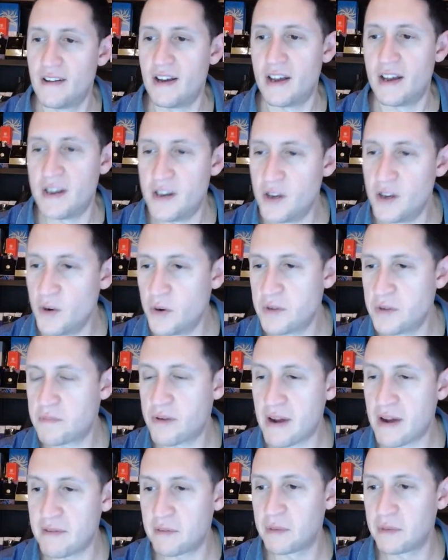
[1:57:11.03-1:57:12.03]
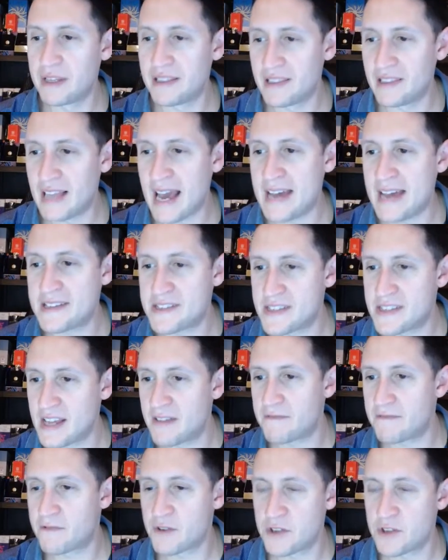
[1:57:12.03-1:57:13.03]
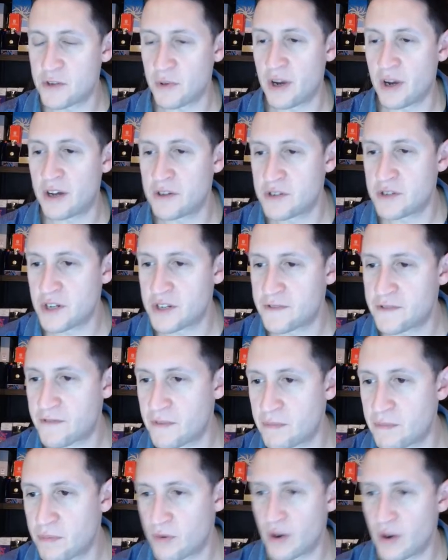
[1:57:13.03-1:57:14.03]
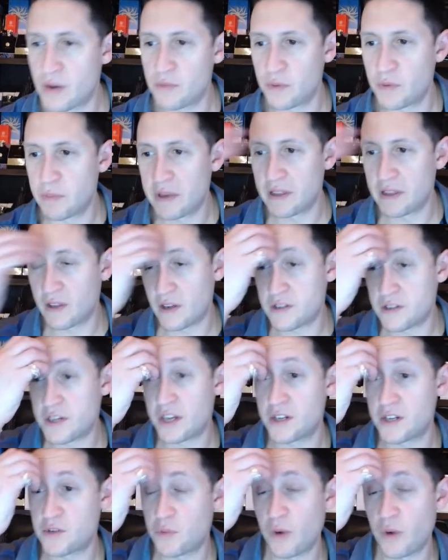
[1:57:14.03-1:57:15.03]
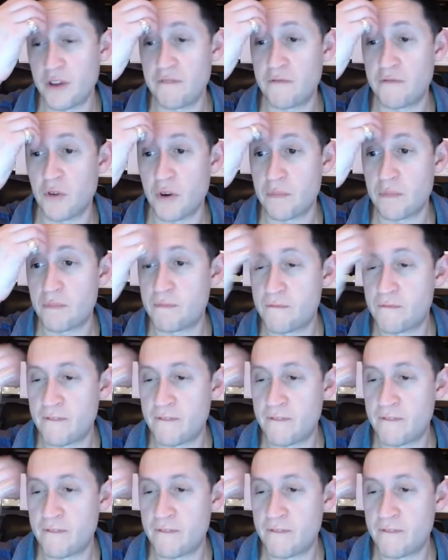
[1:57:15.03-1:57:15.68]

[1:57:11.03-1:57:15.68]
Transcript: A new and probably last scent for zoologists from Prin will be launching in 24,